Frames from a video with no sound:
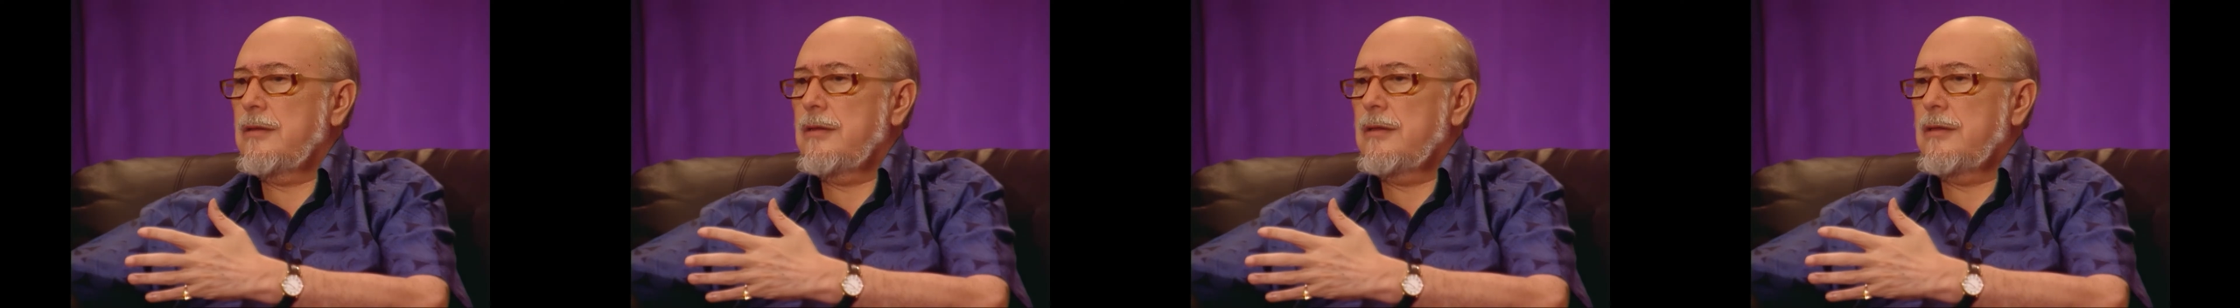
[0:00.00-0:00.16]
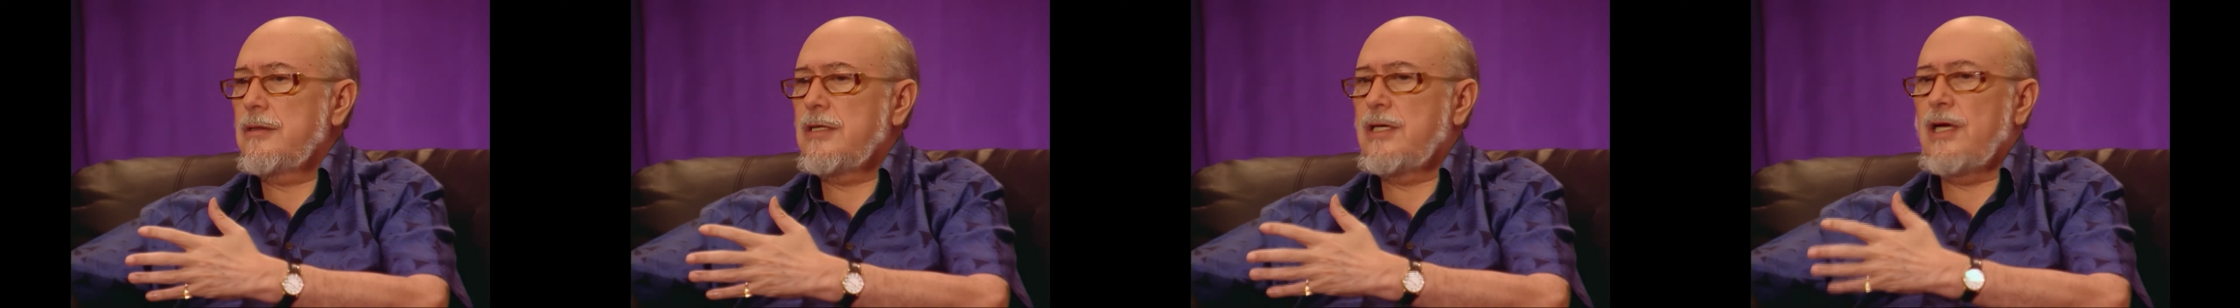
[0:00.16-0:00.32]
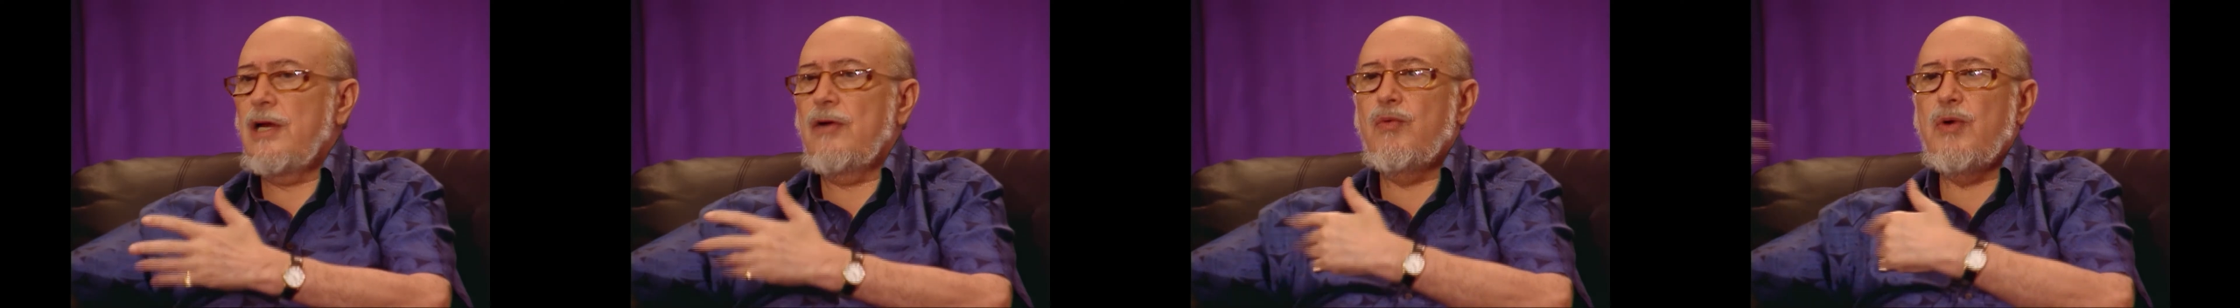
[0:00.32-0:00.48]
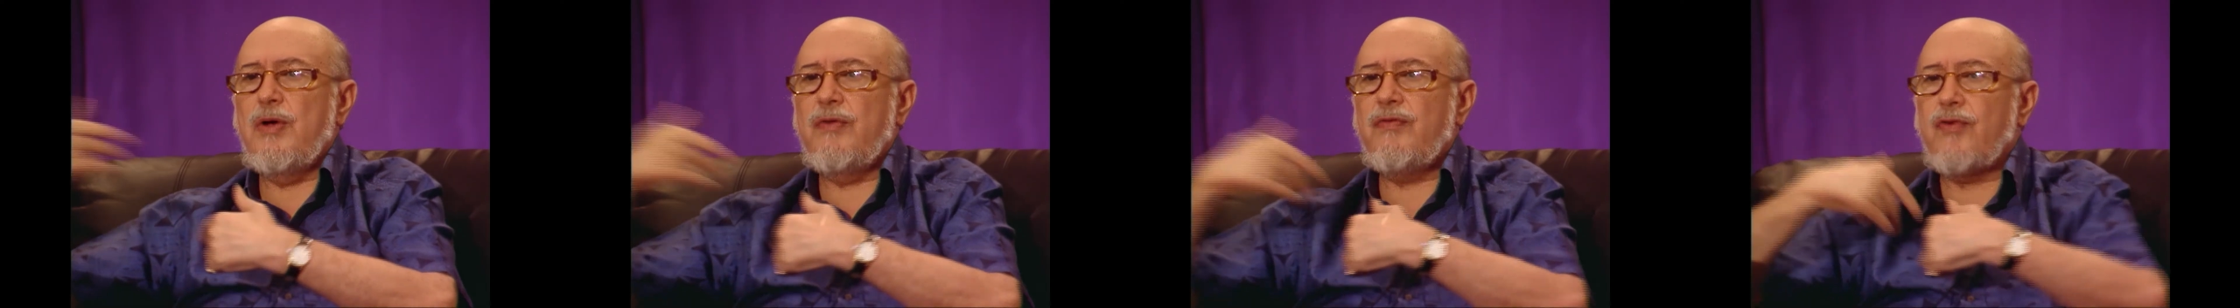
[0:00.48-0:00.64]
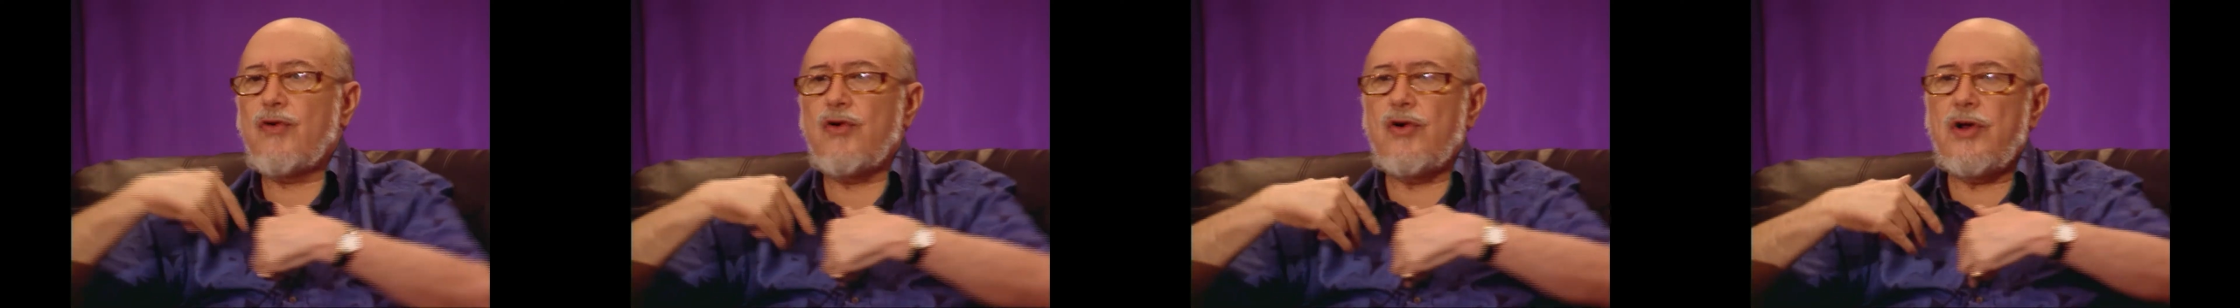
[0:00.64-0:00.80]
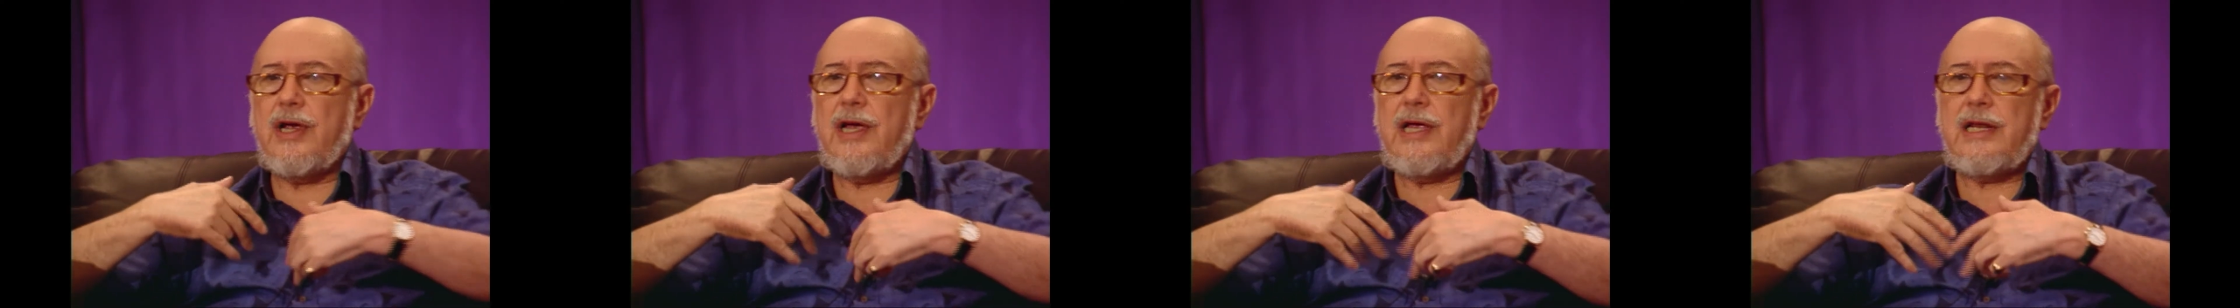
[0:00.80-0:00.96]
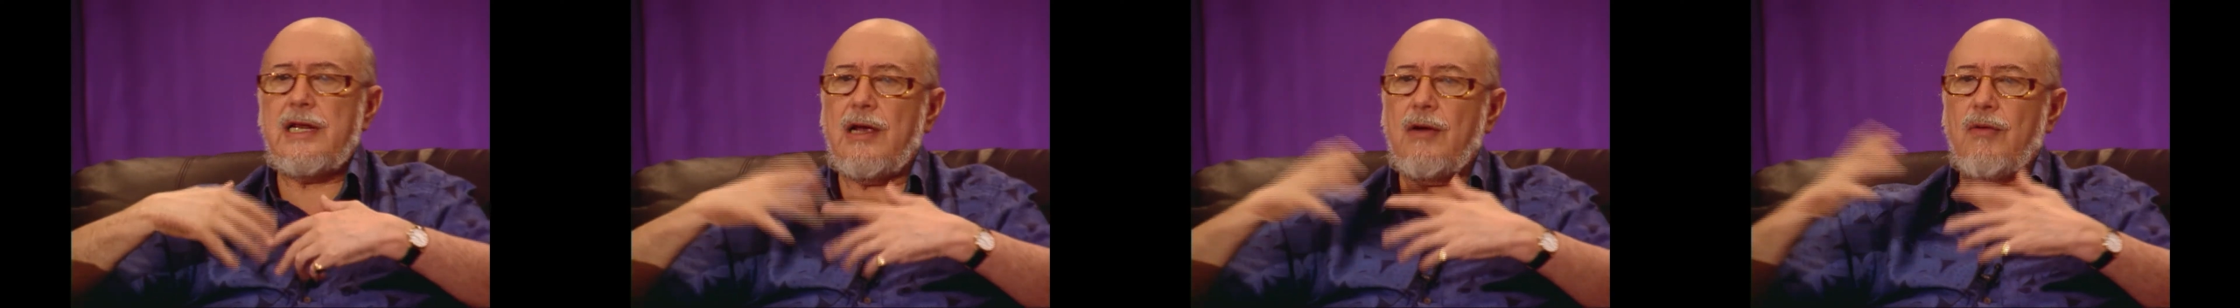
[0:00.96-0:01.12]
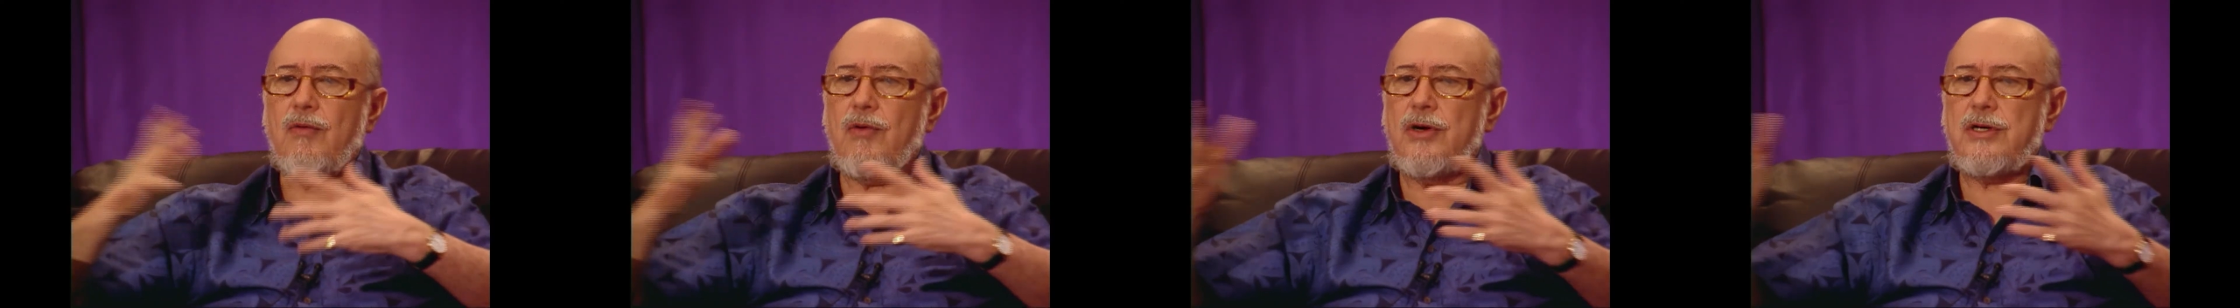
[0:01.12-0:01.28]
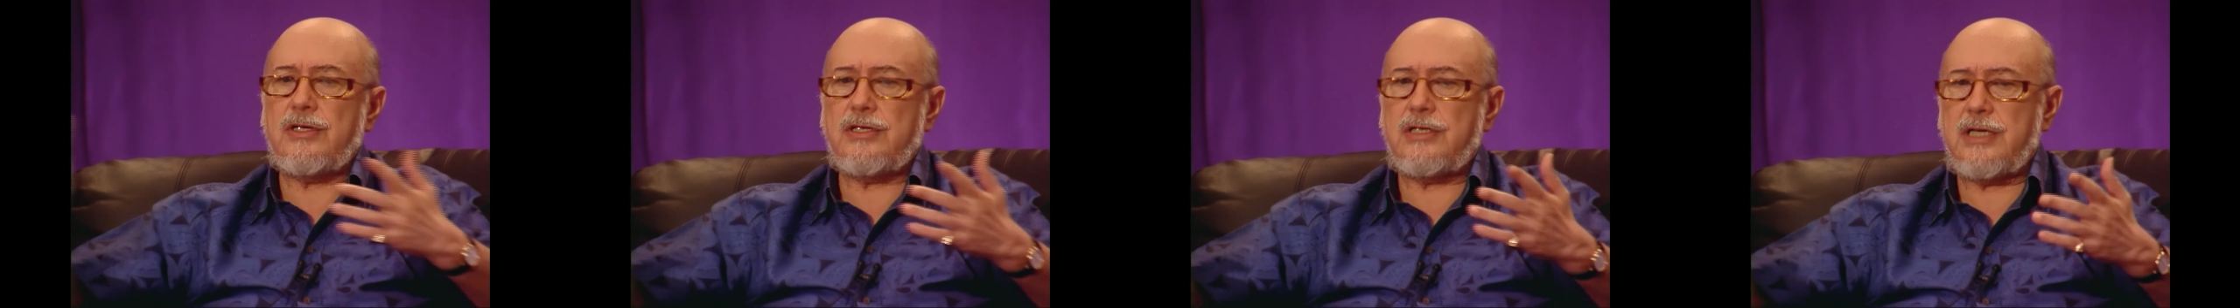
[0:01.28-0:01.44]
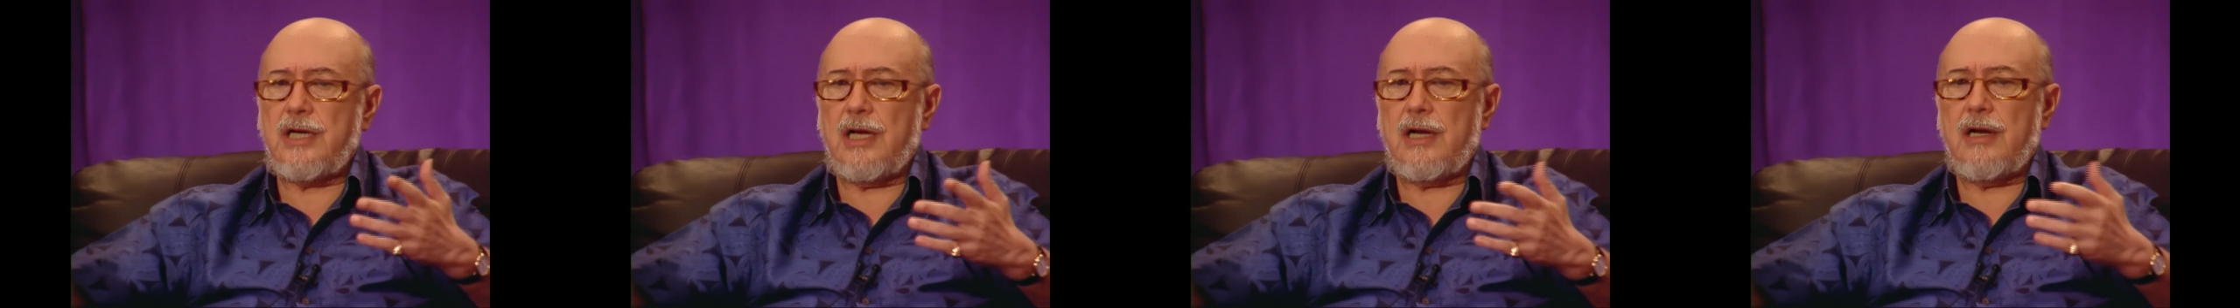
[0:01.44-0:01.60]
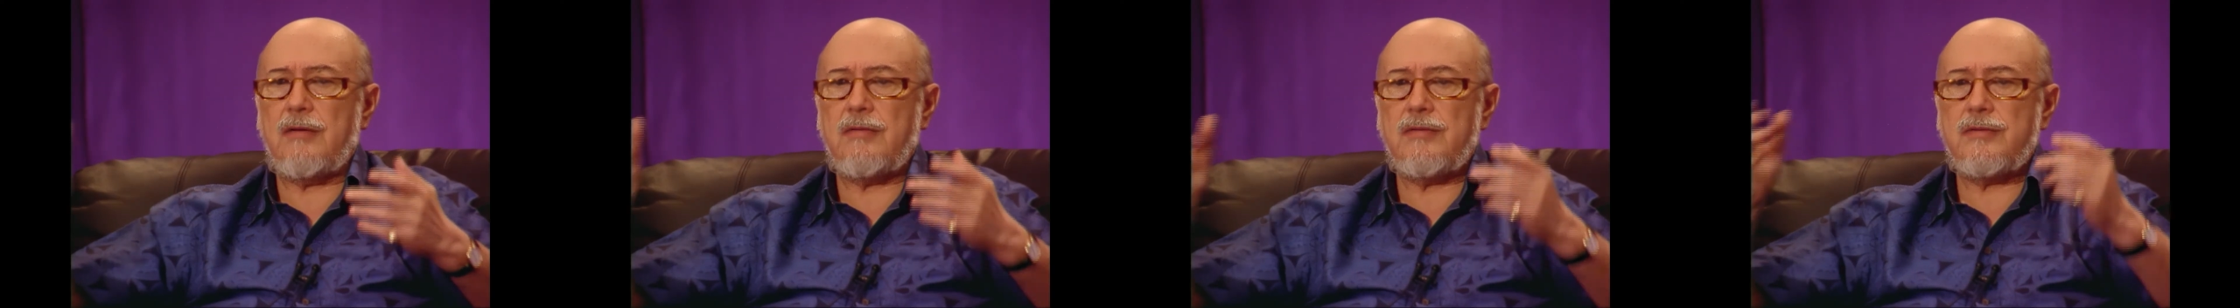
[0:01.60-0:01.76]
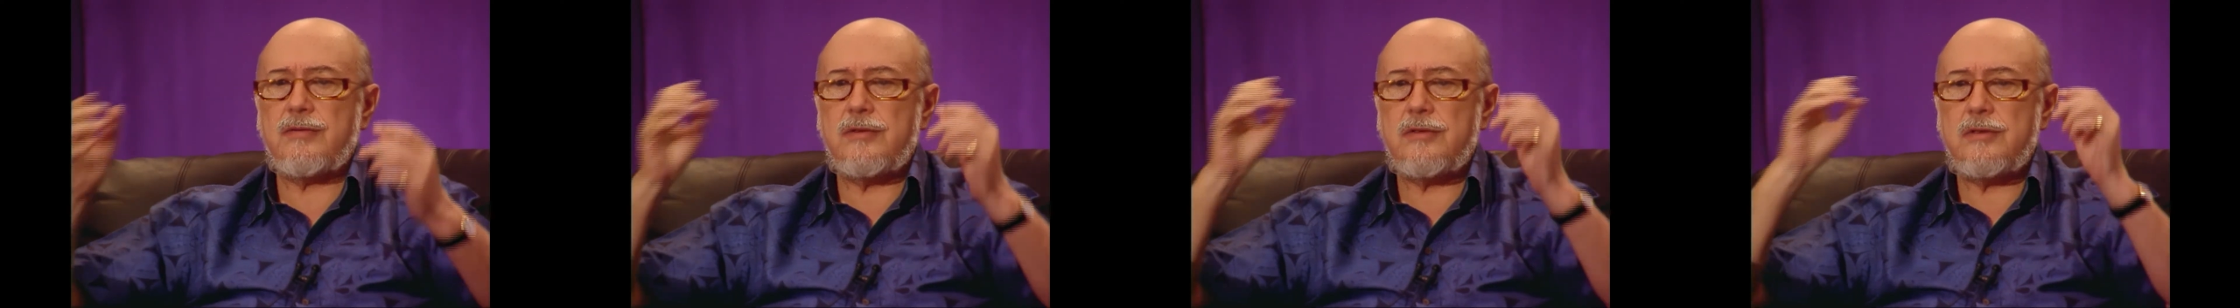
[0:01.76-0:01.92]
Till we forget
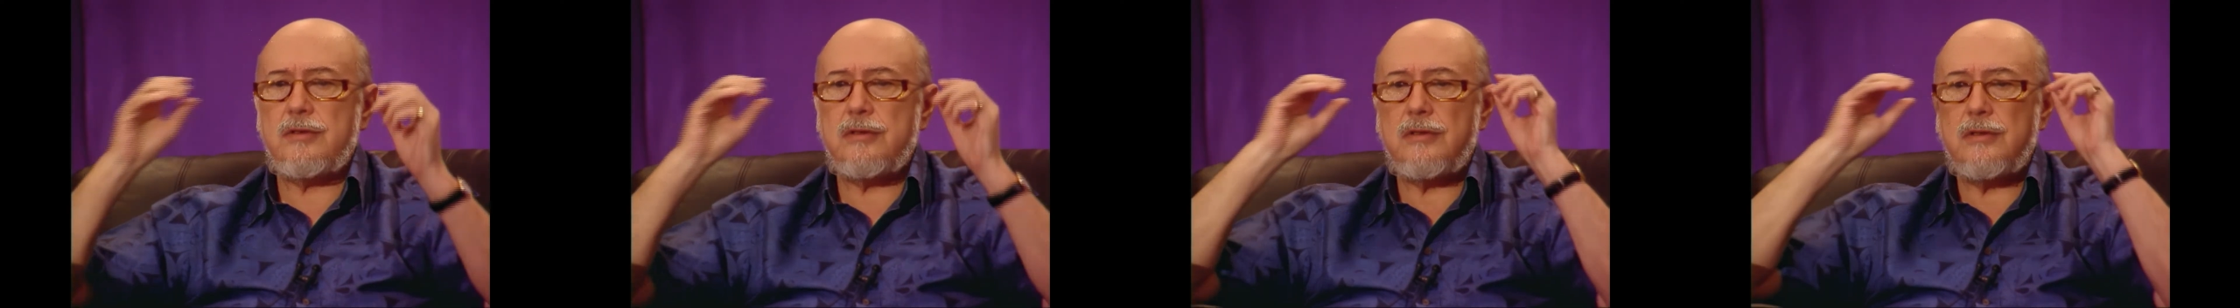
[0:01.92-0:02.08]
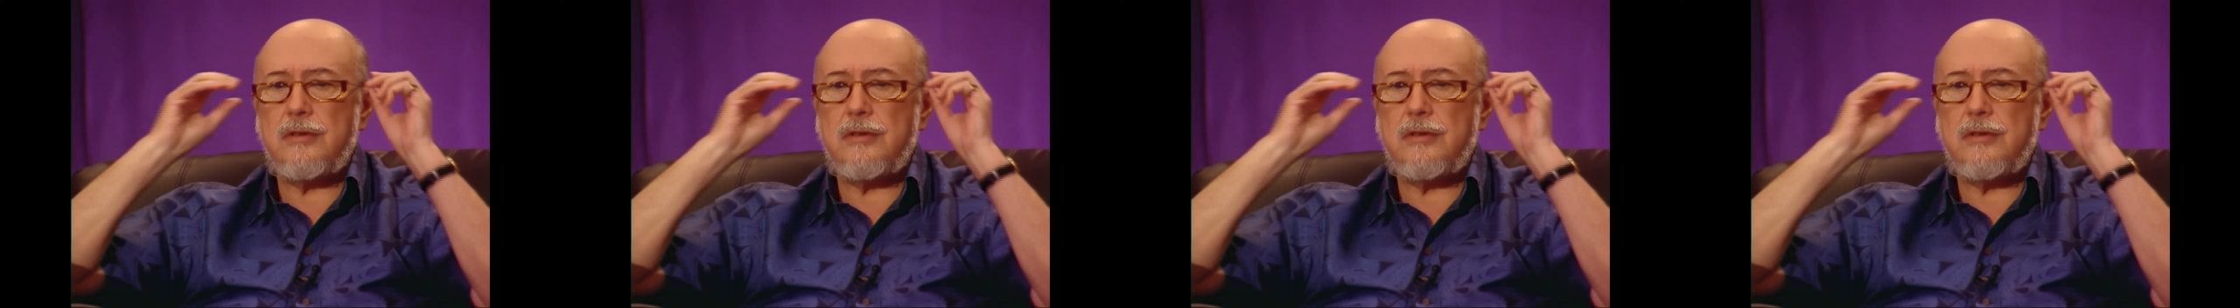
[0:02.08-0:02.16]
ourselves.